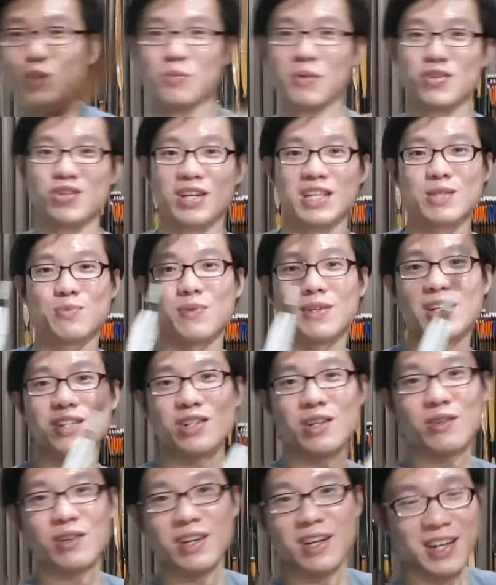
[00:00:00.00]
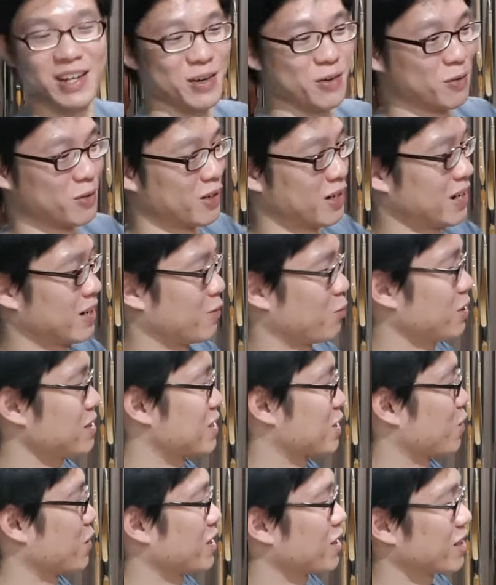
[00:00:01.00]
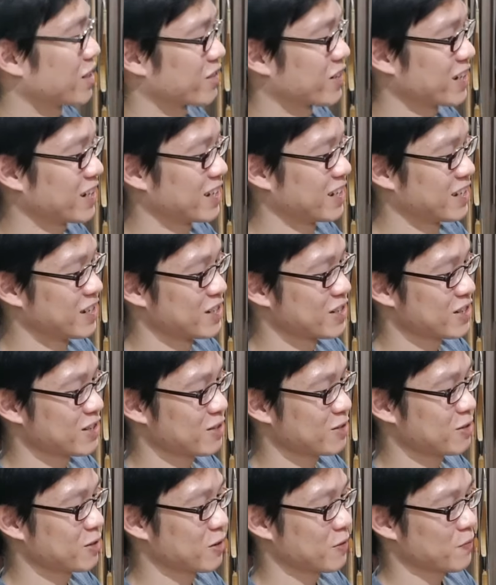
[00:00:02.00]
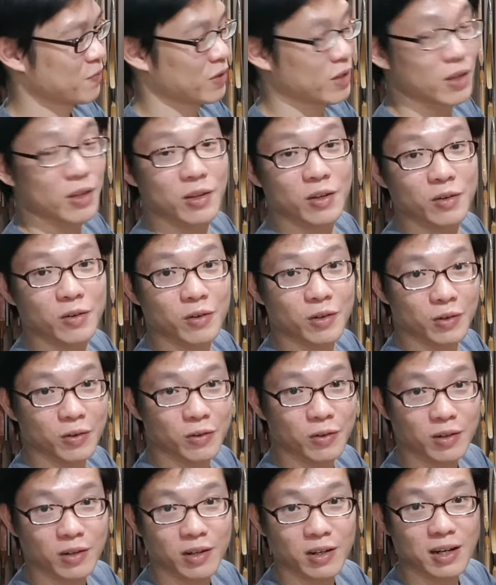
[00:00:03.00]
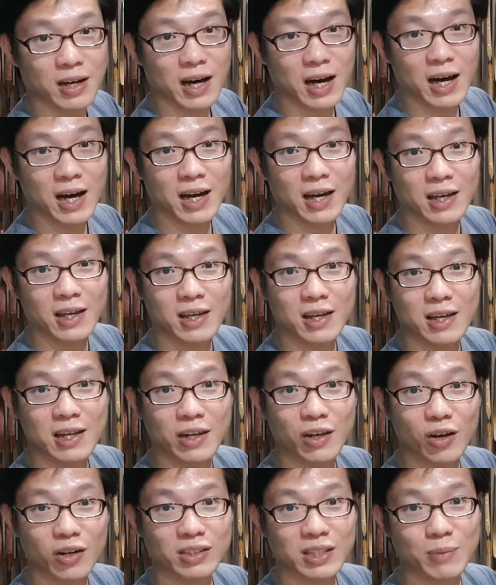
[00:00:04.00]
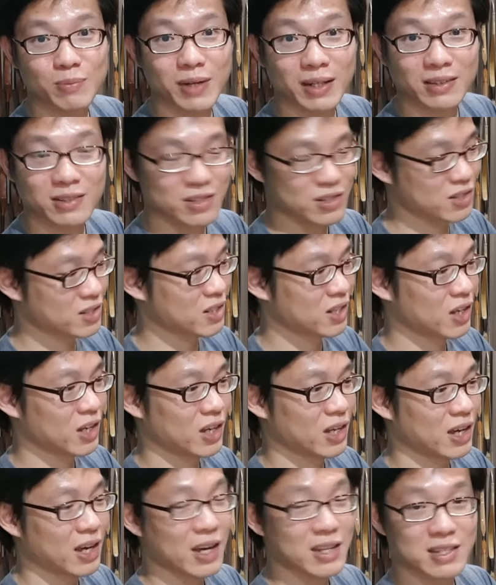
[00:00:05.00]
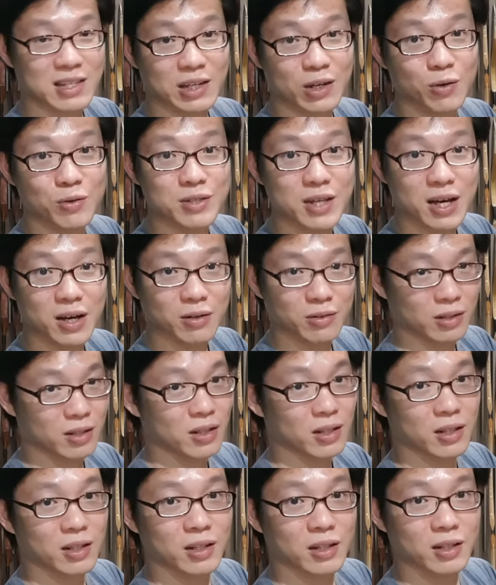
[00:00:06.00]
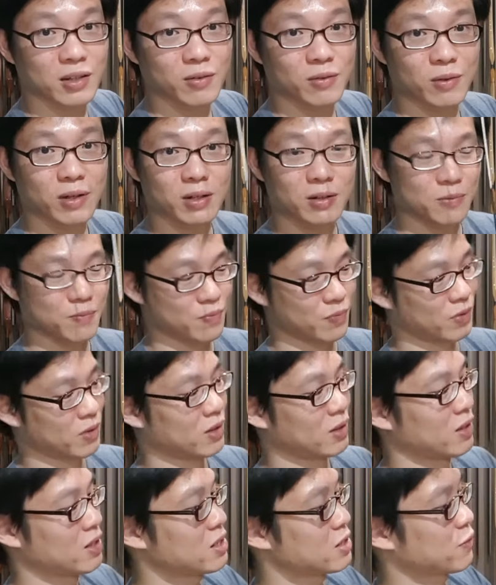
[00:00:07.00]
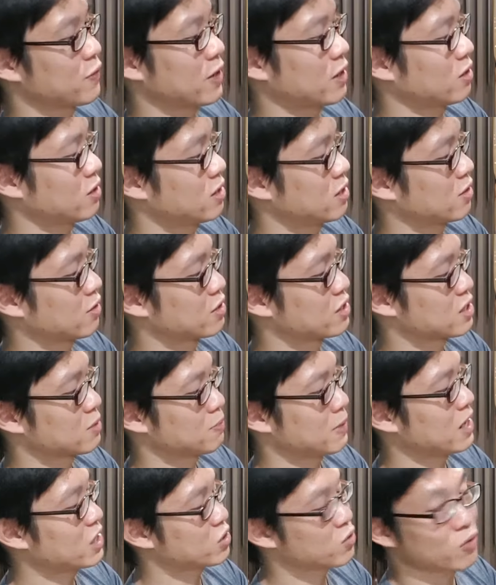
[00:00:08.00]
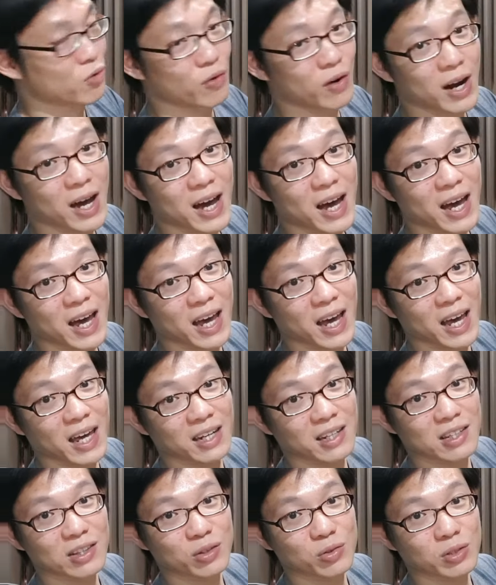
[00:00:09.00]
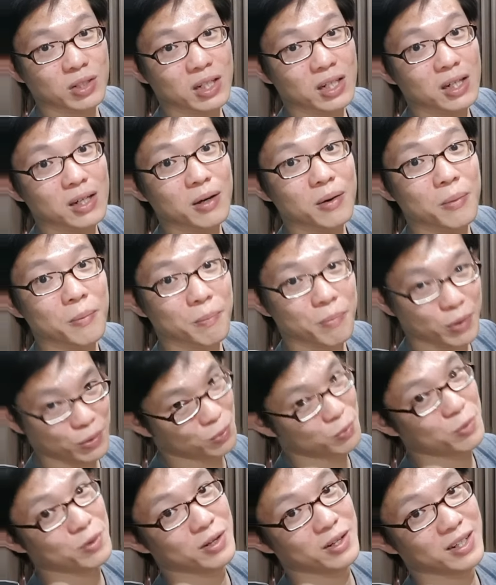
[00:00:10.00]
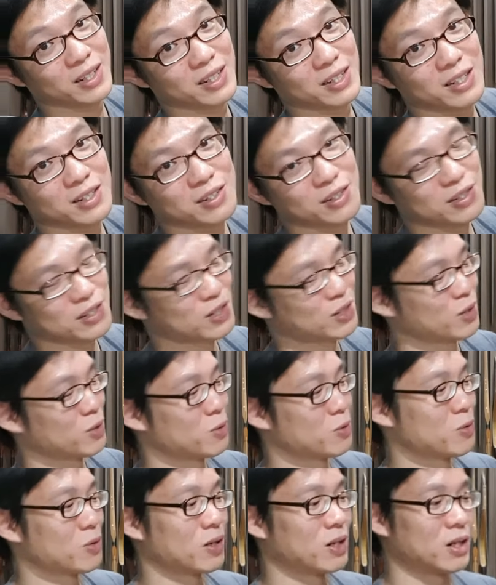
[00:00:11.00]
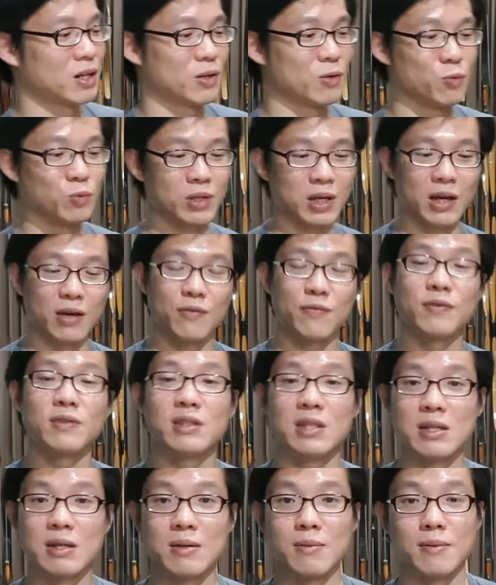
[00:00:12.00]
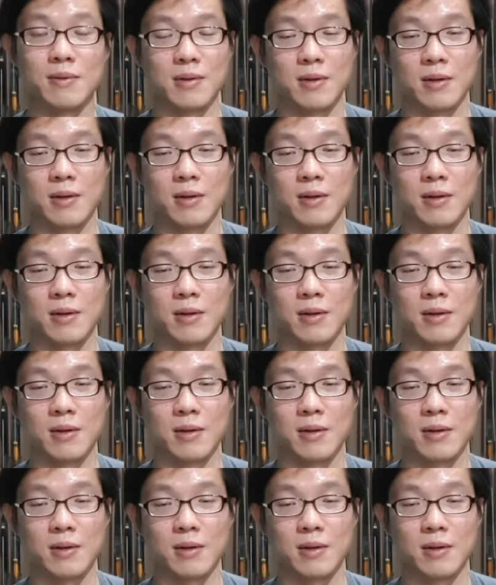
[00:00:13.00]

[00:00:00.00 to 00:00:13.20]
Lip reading: much explanation what's going on, right? So I knock them like this. As it goes out, well, this feather is gonna smash right into the bowl. So we have the